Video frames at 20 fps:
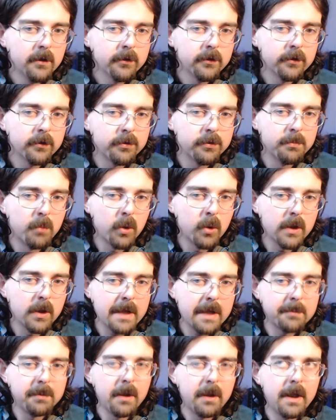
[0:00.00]
So it's more
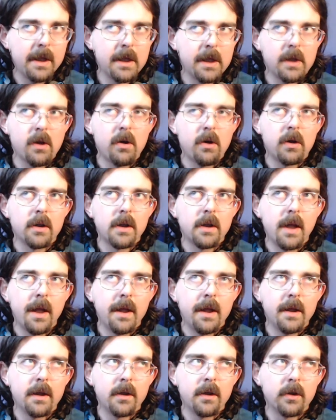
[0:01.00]
like playing on
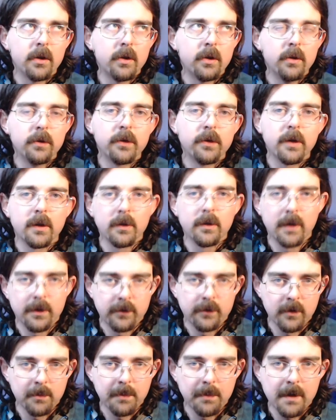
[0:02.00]
an acoustic
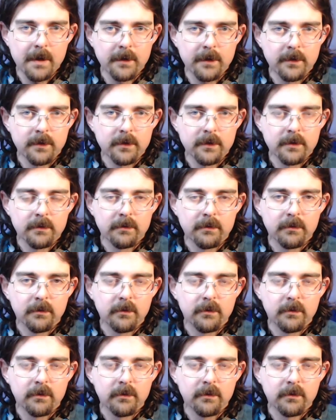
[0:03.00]
electric bass,